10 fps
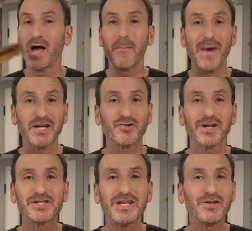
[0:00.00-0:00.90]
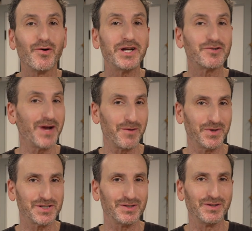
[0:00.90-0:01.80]
my trusty toy train
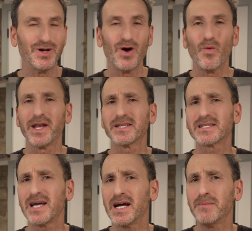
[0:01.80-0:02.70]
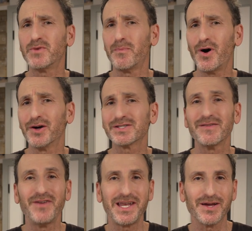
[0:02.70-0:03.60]
whistle, when it's time to pause the
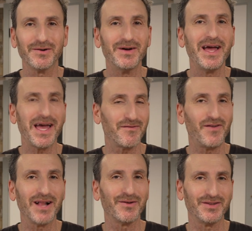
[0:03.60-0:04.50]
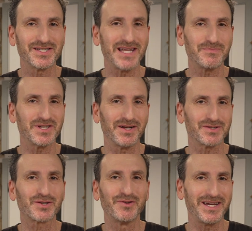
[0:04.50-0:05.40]
video and follow the steps on
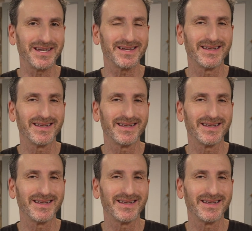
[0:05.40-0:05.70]
screen.